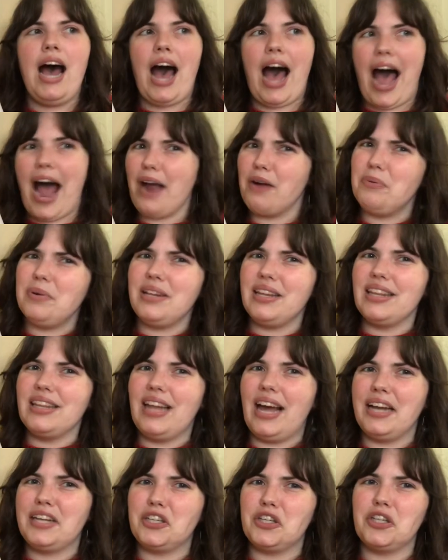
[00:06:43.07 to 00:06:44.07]
I really
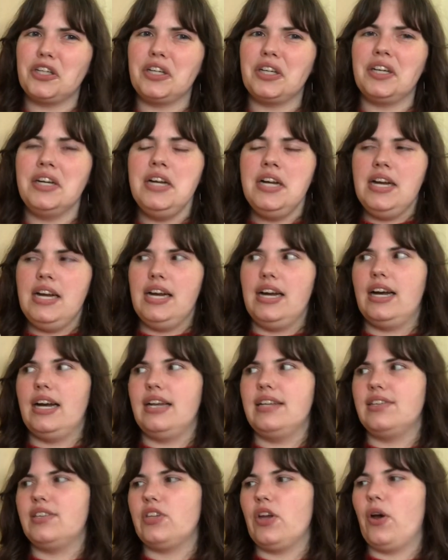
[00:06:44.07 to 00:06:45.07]
like her,
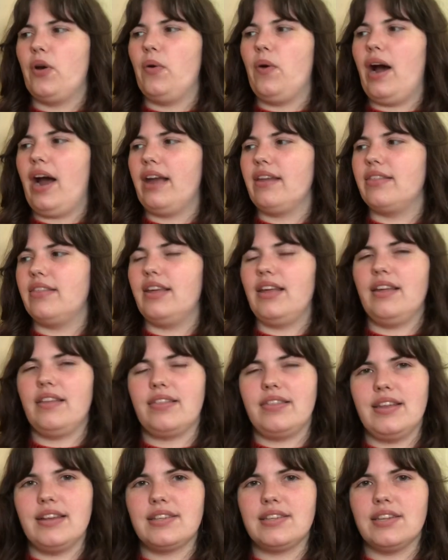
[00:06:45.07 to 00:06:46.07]
and so I
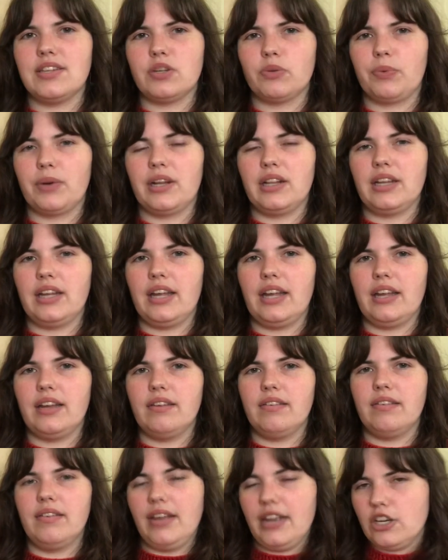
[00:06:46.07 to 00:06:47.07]
think this is a
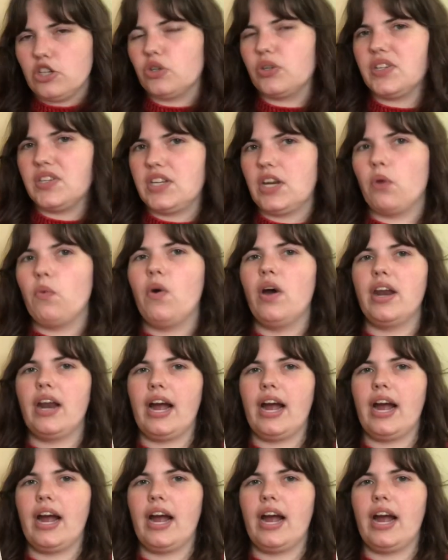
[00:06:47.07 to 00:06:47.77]
really interesting one.